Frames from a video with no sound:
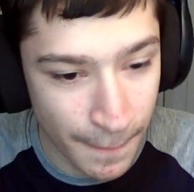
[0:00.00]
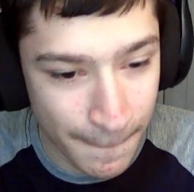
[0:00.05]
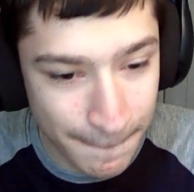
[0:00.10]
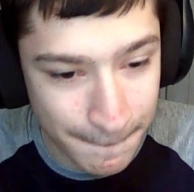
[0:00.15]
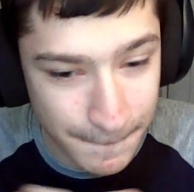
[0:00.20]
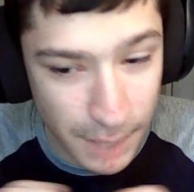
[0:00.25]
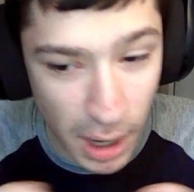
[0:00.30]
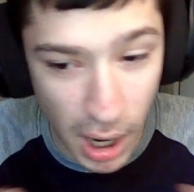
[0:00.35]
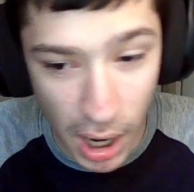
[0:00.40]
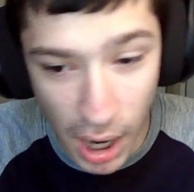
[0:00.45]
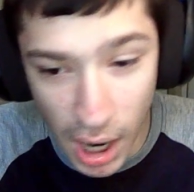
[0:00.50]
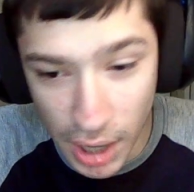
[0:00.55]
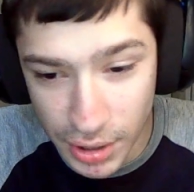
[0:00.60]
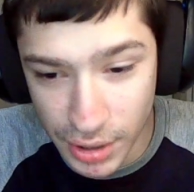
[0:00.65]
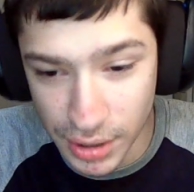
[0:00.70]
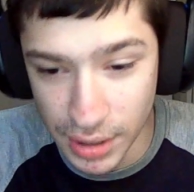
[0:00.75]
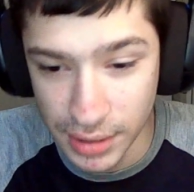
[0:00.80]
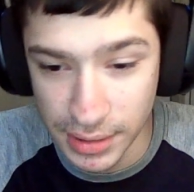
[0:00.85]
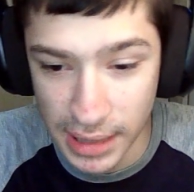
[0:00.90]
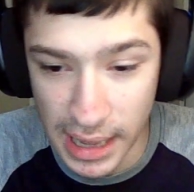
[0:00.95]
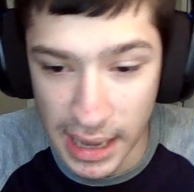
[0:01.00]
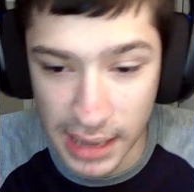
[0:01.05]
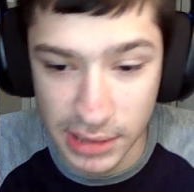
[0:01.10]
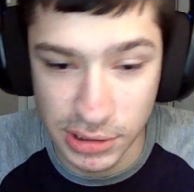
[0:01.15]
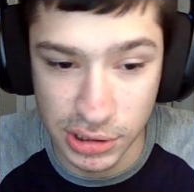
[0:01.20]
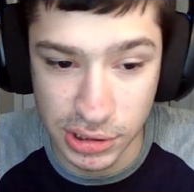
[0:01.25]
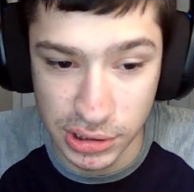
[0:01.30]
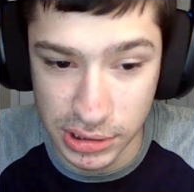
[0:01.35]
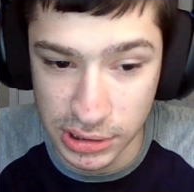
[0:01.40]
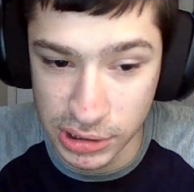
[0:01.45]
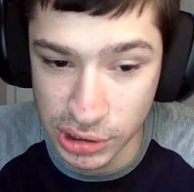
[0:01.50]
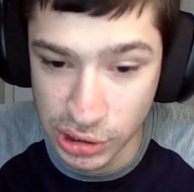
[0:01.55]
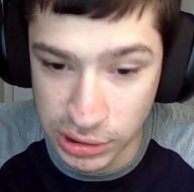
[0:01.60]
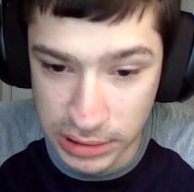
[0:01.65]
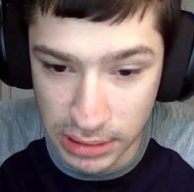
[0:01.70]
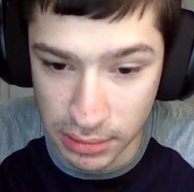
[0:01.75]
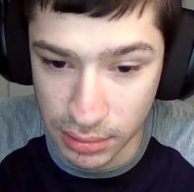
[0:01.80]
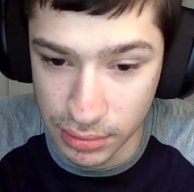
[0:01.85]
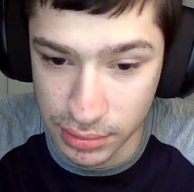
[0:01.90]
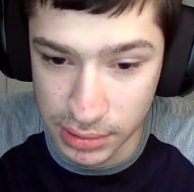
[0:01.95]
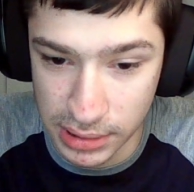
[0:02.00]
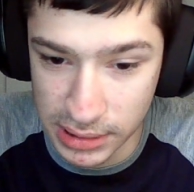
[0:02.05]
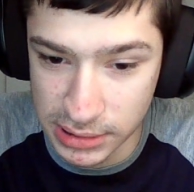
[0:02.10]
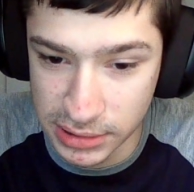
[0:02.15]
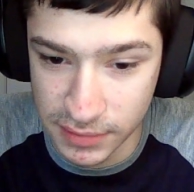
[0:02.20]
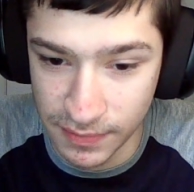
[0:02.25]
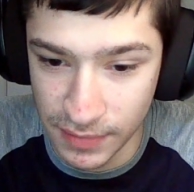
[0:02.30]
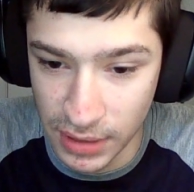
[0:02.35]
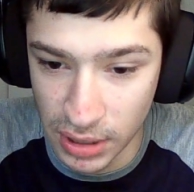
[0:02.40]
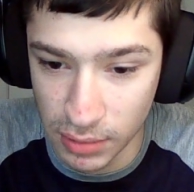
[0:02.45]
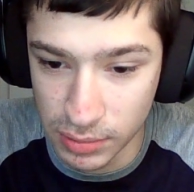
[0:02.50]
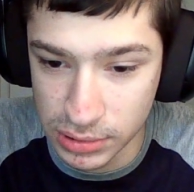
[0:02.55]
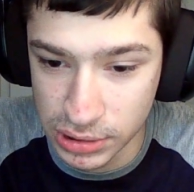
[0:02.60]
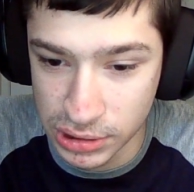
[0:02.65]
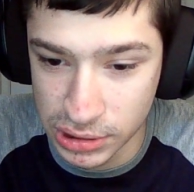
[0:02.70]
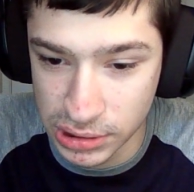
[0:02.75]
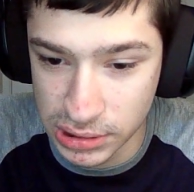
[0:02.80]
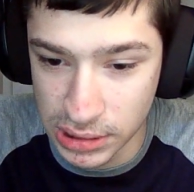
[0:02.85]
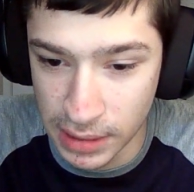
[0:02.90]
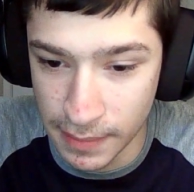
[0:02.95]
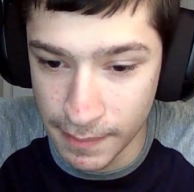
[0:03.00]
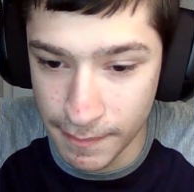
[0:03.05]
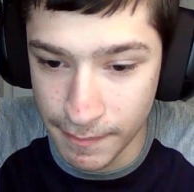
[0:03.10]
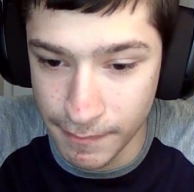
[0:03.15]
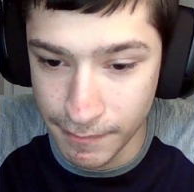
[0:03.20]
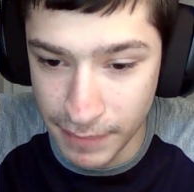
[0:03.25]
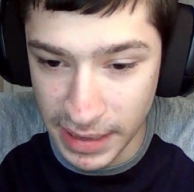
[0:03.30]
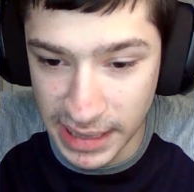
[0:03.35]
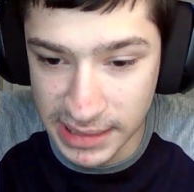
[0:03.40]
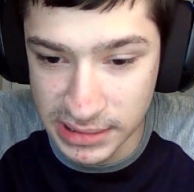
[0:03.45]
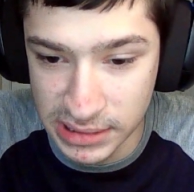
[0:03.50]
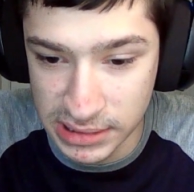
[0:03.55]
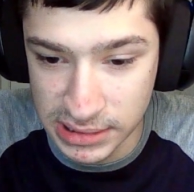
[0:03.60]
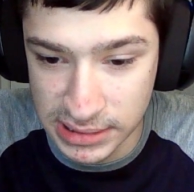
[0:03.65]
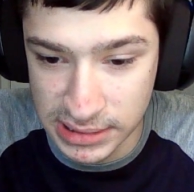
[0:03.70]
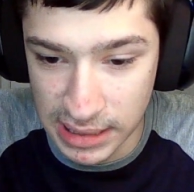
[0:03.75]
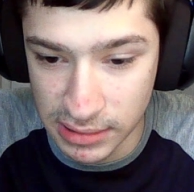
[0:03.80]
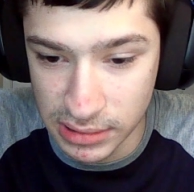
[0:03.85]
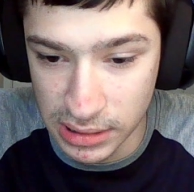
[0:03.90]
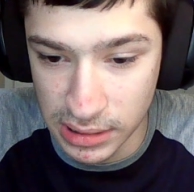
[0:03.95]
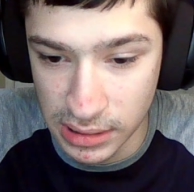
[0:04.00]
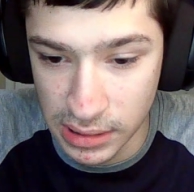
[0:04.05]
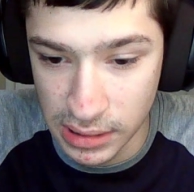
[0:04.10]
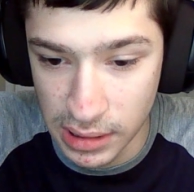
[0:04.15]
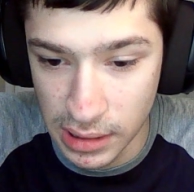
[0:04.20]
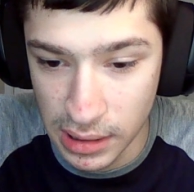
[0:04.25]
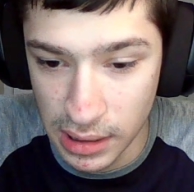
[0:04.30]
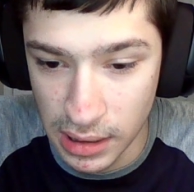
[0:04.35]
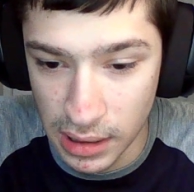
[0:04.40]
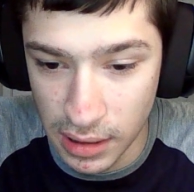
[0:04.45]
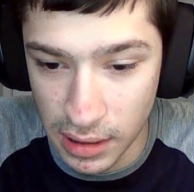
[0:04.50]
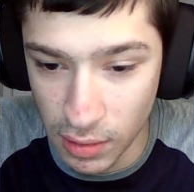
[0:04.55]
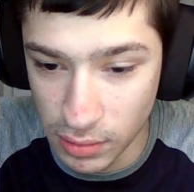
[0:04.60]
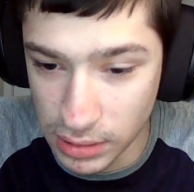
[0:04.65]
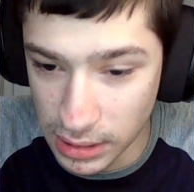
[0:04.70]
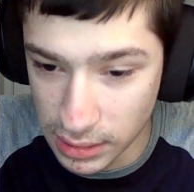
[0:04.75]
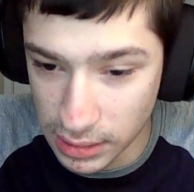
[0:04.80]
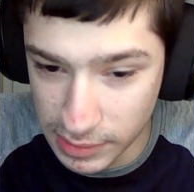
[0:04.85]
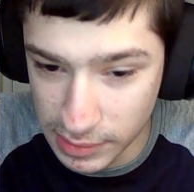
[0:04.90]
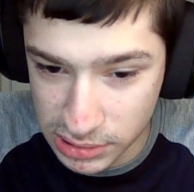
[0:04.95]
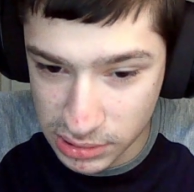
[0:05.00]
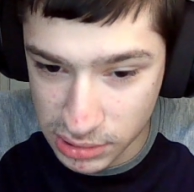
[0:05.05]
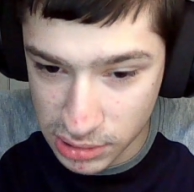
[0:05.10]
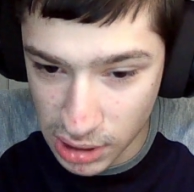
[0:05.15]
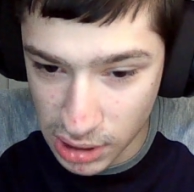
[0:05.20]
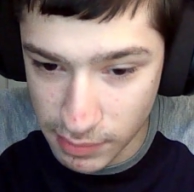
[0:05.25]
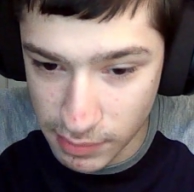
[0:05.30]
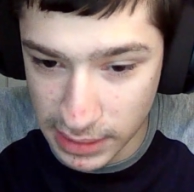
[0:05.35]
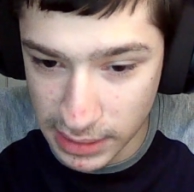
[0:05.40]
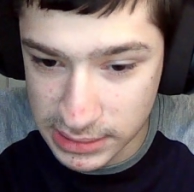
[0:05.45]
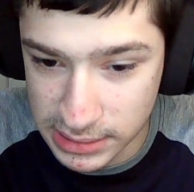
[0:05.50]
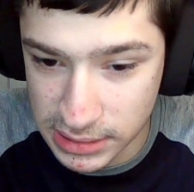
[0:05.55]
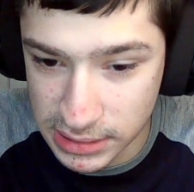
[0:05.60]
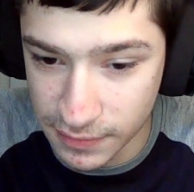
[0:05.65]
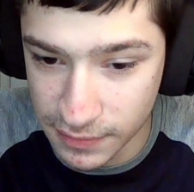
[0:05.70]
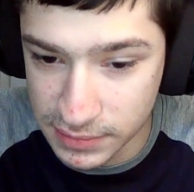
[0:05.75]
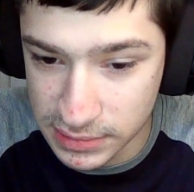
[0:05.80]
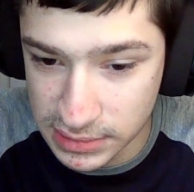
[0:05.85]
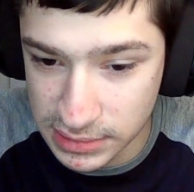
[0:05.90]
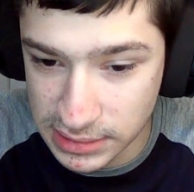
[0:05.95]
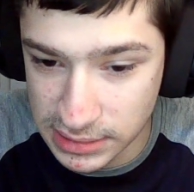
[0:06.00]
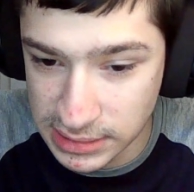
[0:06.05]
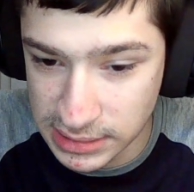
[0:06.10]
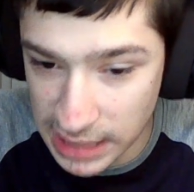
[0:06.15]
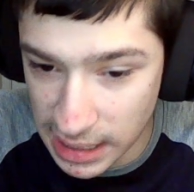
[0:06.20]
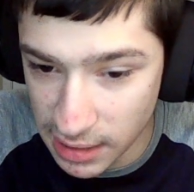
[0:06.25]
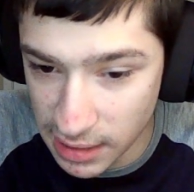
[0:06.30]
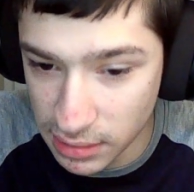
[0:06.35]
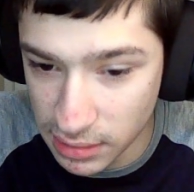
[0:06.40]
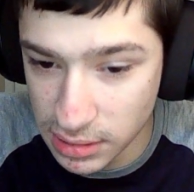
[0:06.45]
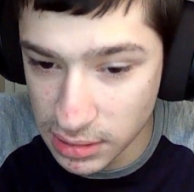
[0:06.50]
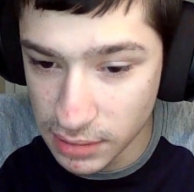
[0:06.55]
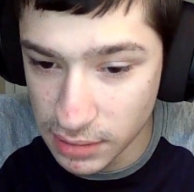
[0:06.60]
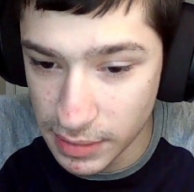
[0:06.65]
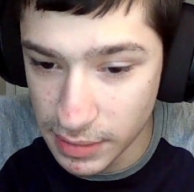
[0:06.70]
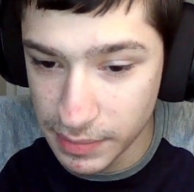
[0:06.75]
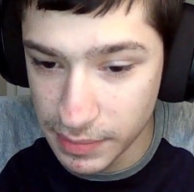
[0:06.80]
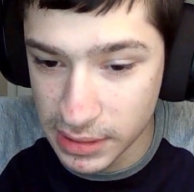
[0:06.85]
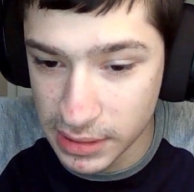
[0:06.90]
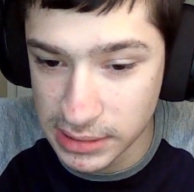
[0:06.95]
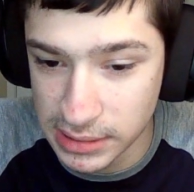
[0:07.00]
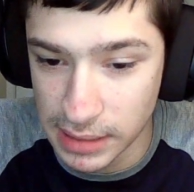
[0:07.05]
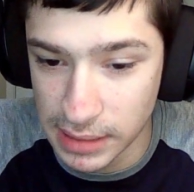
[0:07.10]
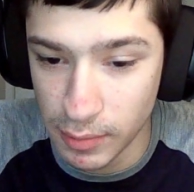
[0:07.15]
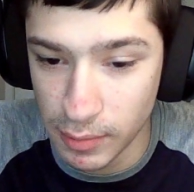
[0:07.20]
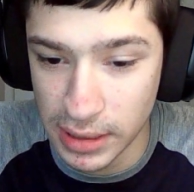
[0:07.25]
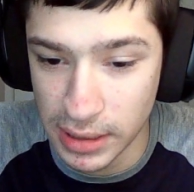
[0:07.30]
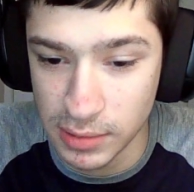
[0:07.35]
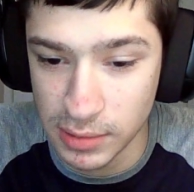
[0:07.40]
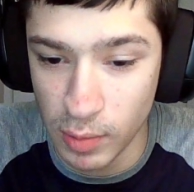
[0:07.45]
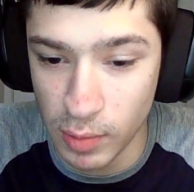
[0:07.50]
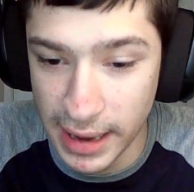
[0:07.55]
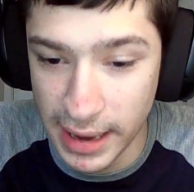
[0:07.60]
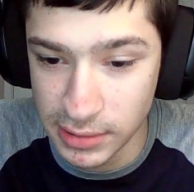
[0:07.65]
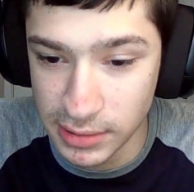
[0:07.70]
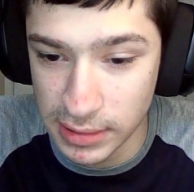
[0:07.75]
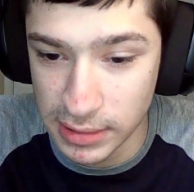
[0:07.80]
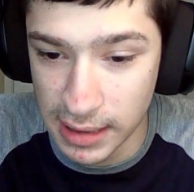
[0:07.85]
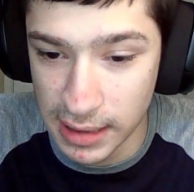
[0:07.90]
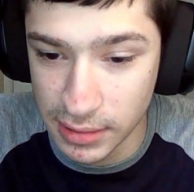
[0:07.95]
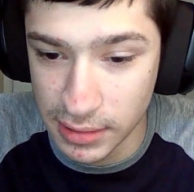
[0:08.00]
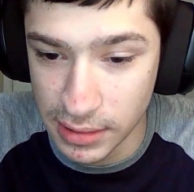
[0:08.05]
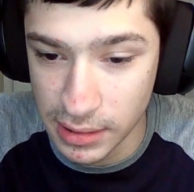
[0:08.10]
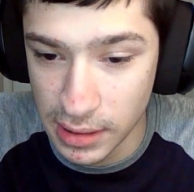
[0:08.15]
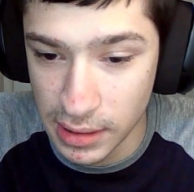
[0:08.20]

But other than that, just in general, this video was just amazing sounding. And hold on, let me turn myself down a little bit because I'm way, way too loud.